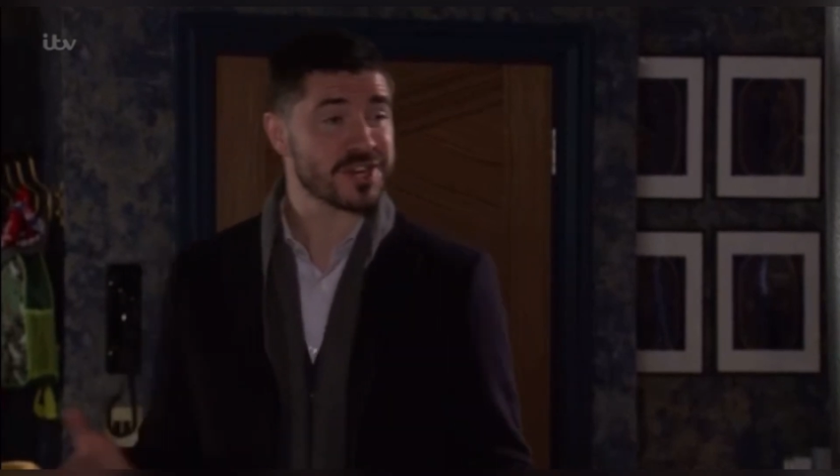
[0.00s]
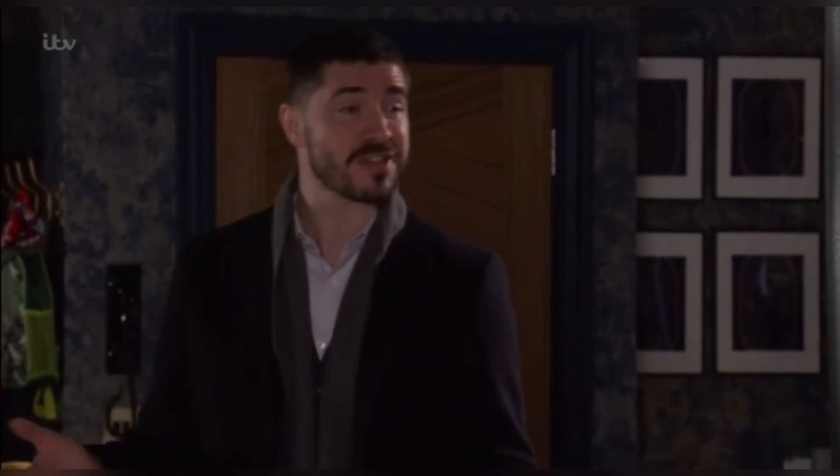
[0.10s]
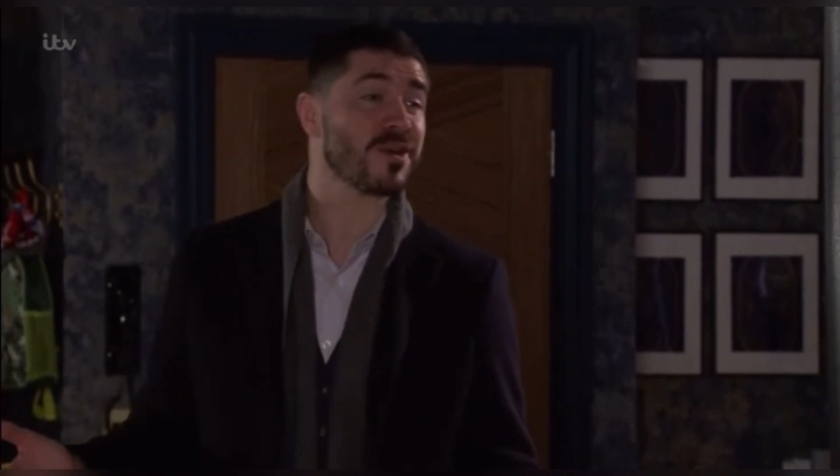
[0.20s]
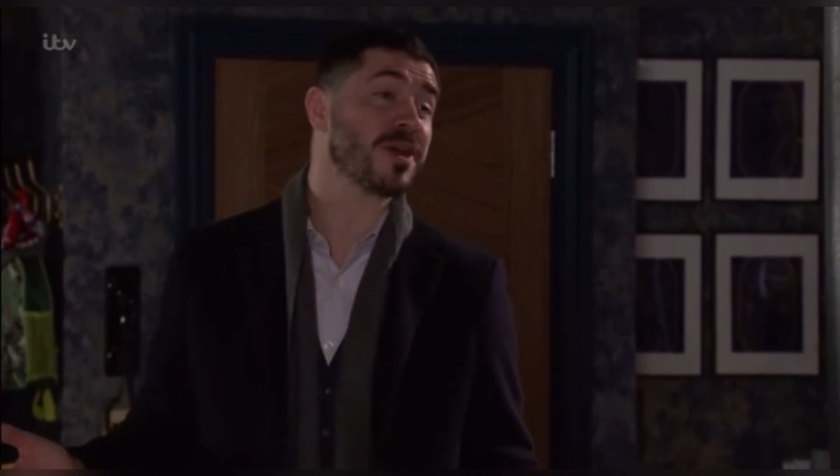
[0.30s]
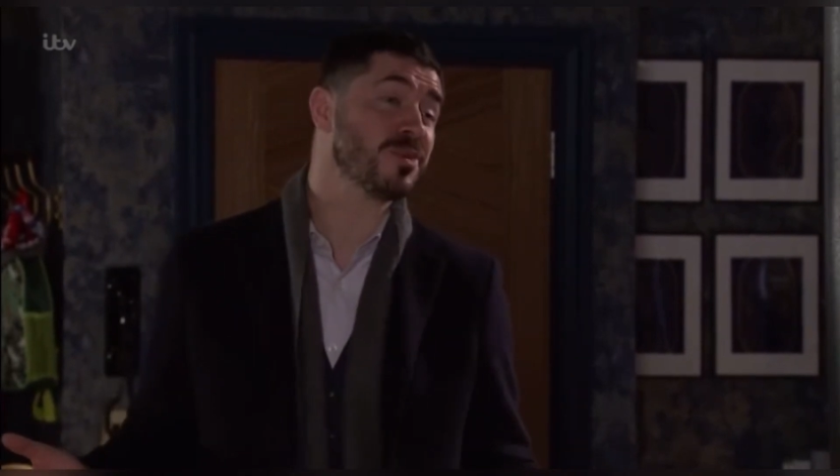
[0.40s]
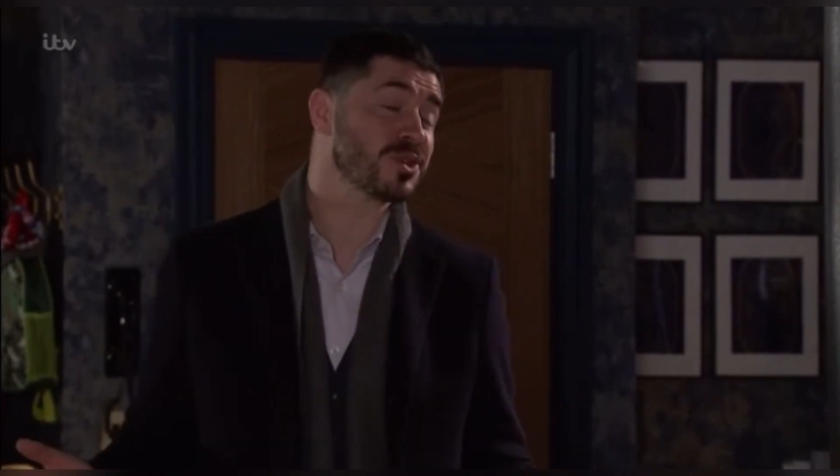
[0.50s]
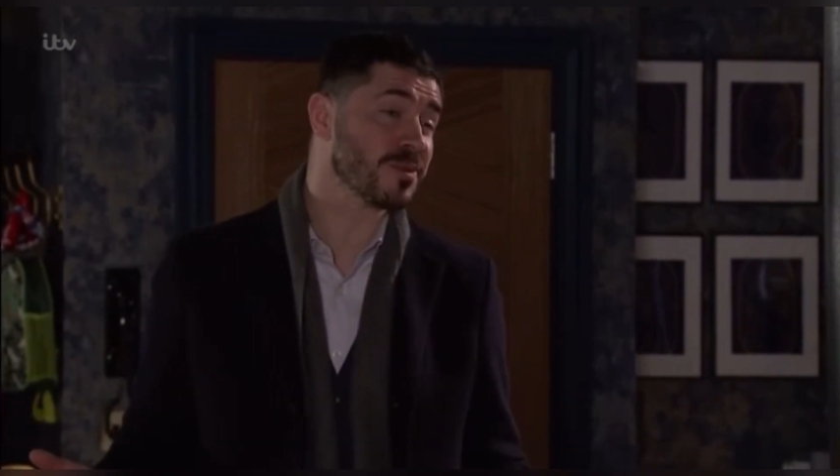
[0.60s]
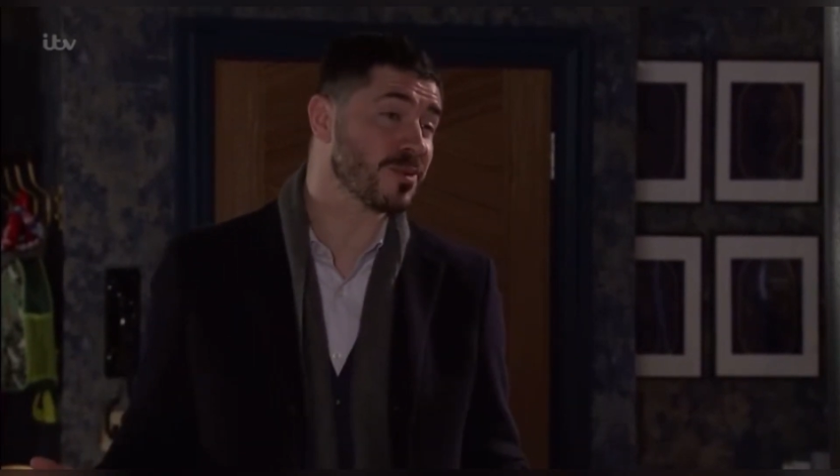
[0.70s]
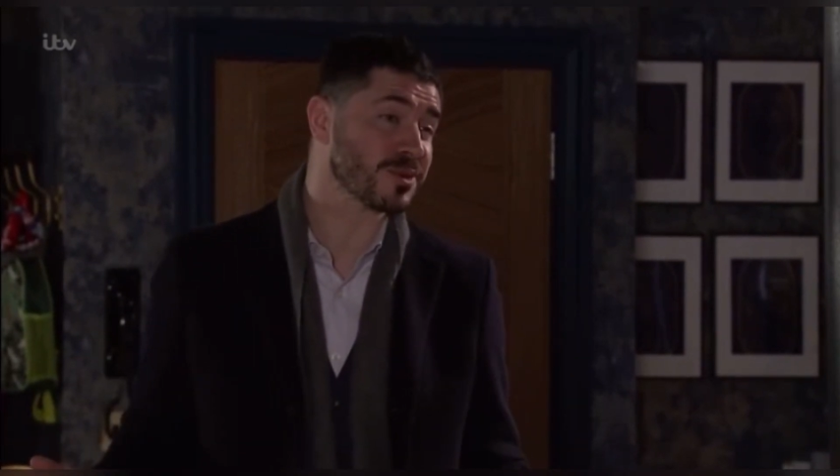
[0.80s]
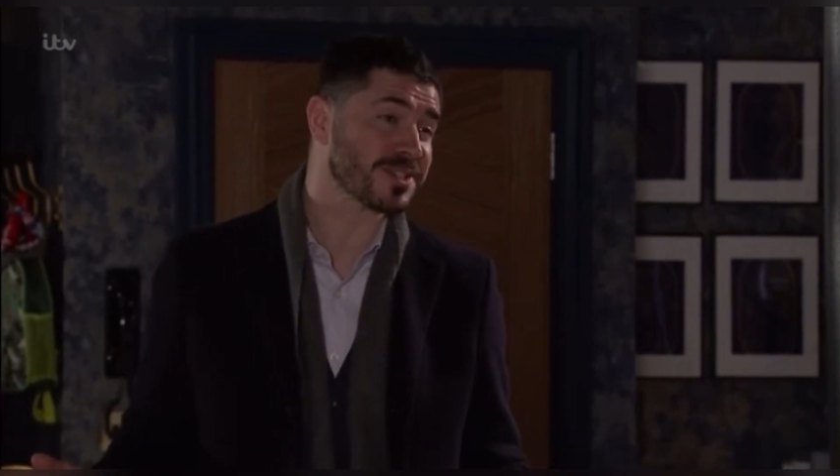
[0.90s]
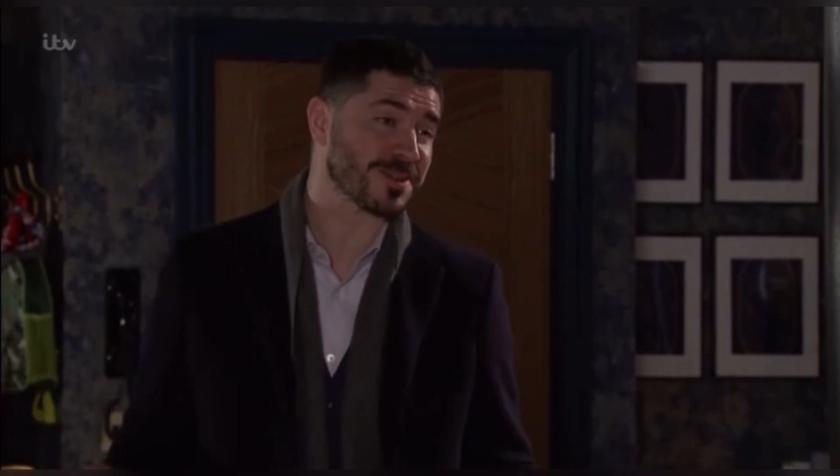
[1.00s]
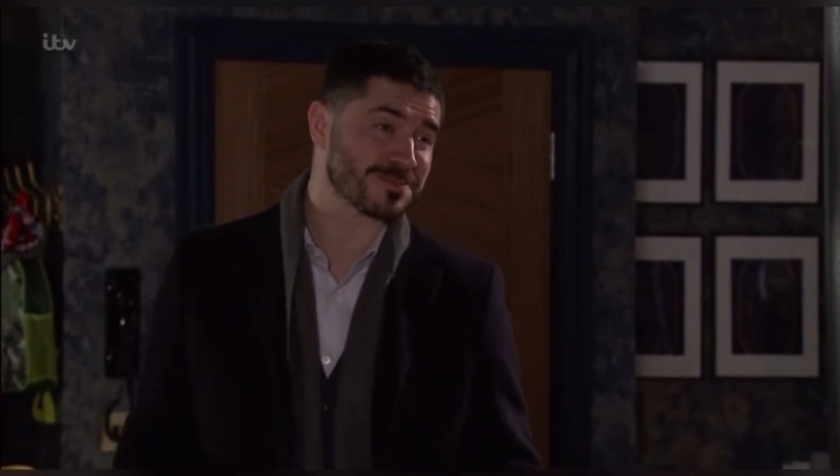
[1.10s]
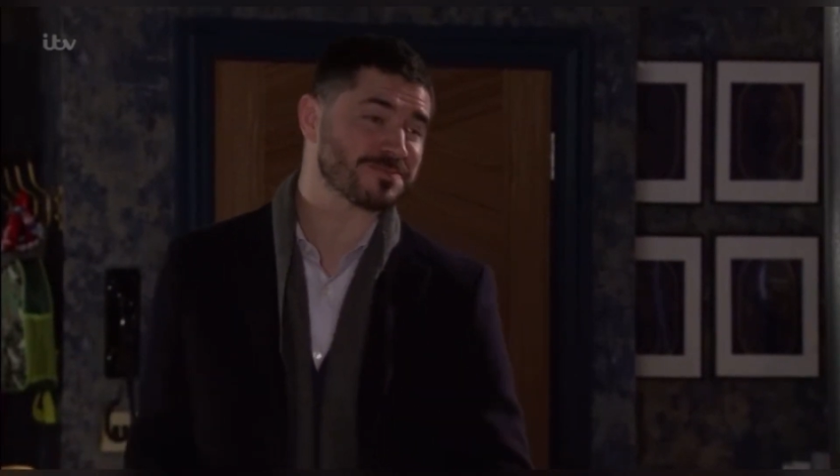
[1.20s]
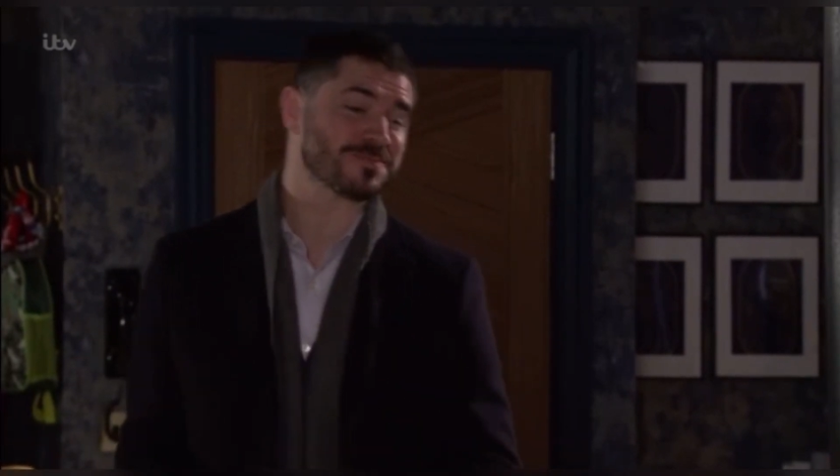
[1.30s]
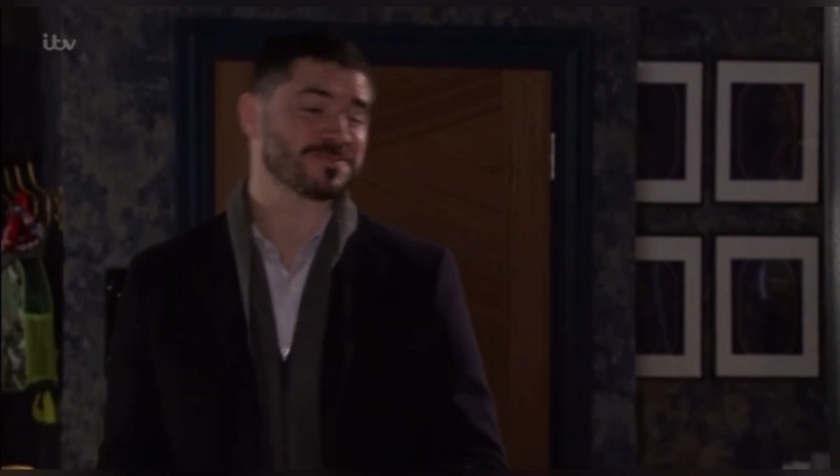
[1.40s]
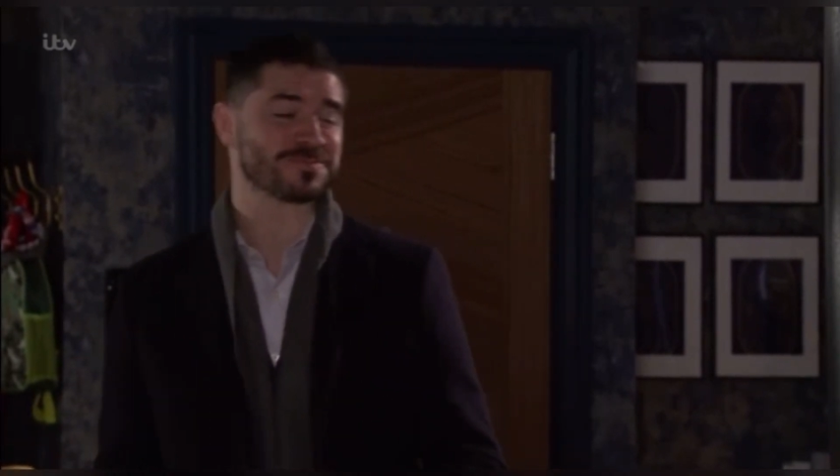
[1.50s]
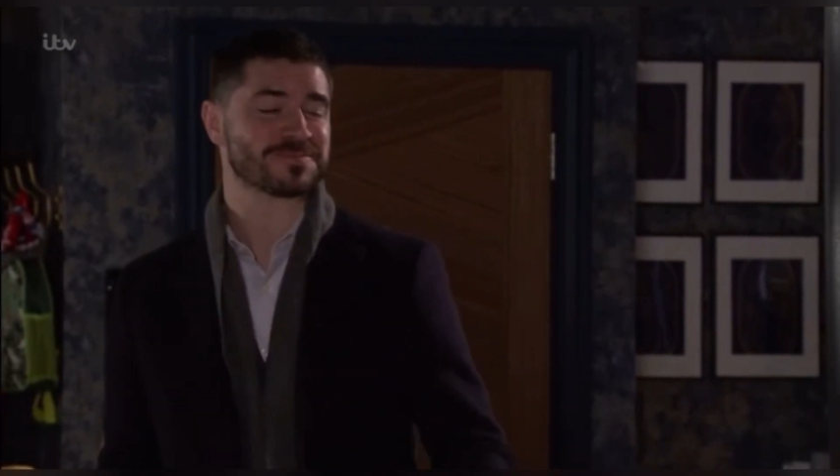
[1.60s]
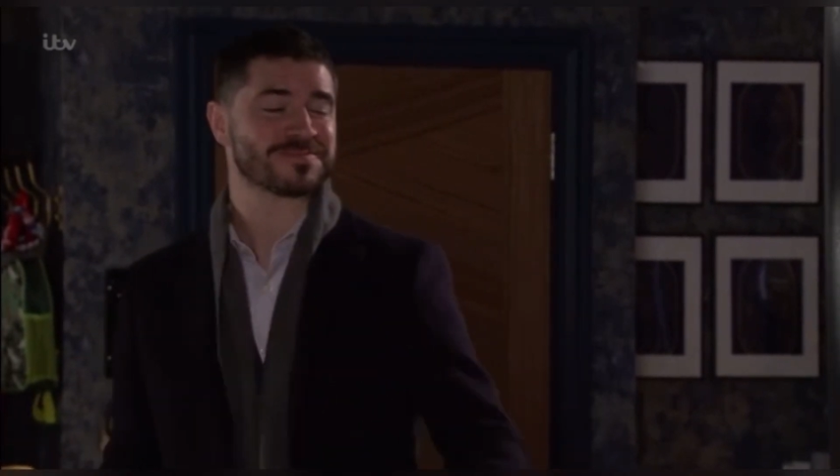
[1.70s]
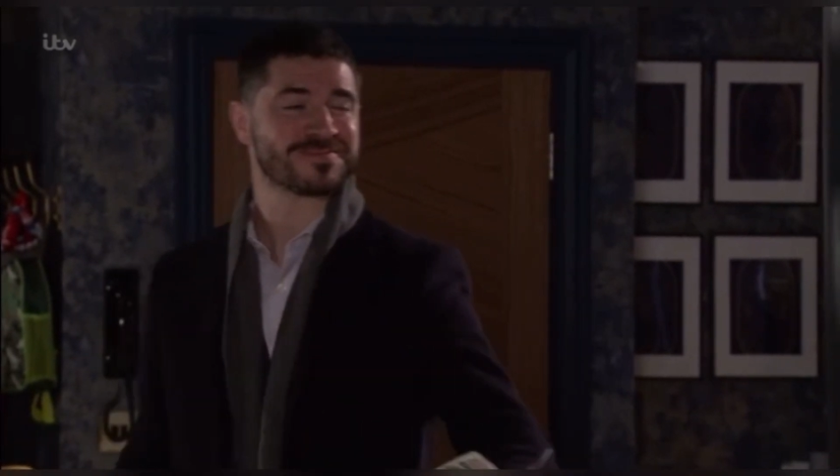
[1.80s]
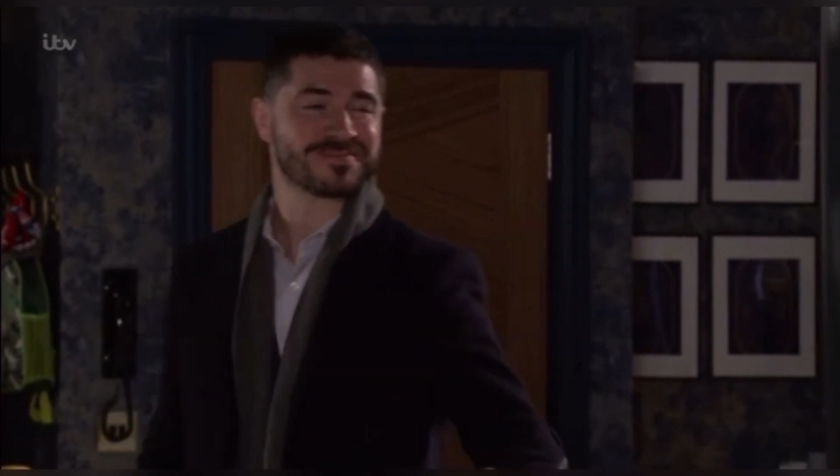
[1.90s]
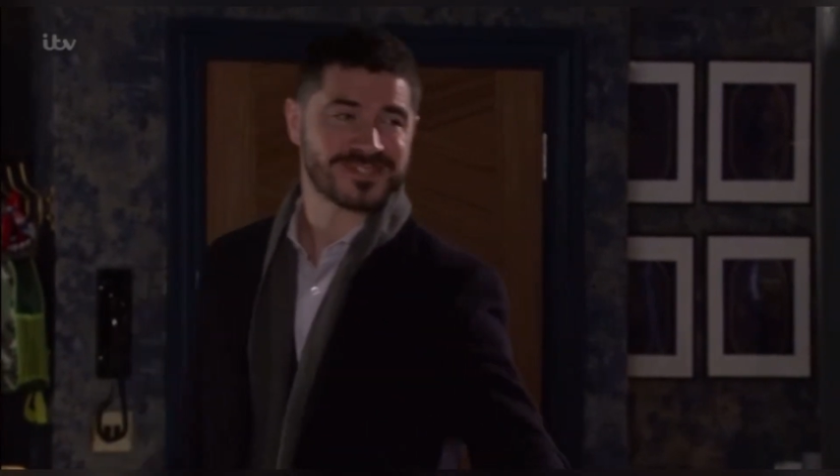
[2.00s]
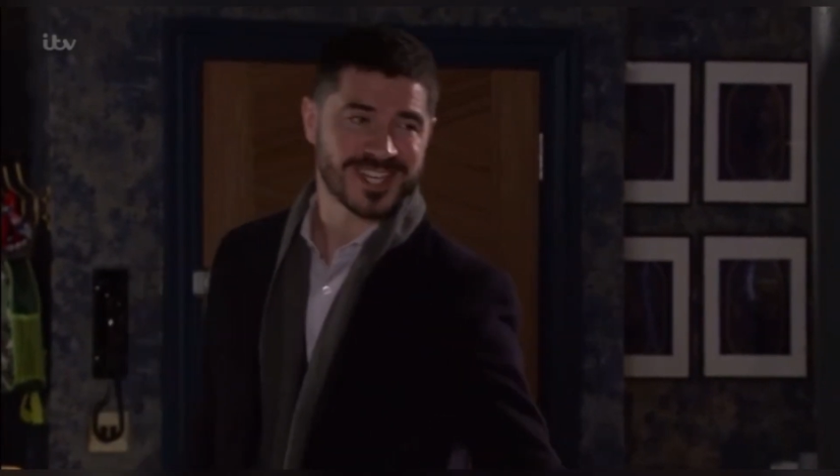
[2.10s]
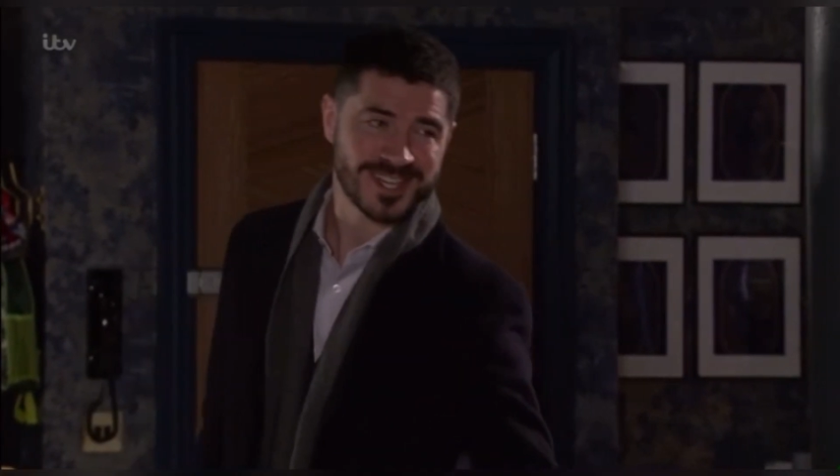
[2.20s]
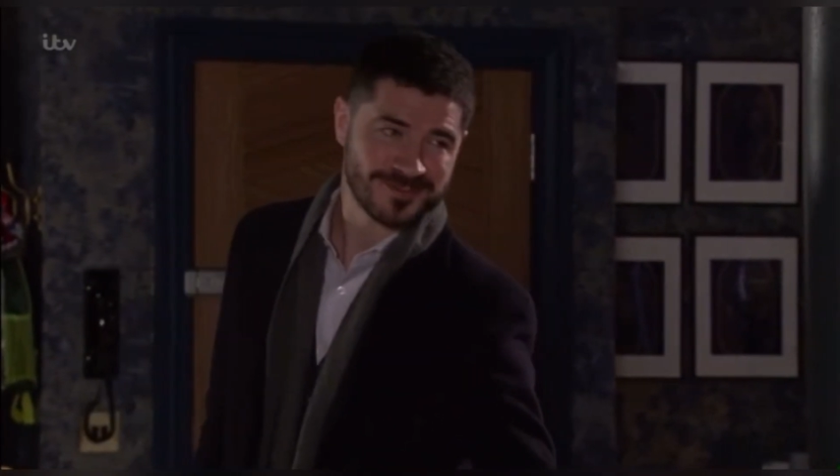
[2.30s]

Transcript: I thought I'd push the boat out. Ta-da!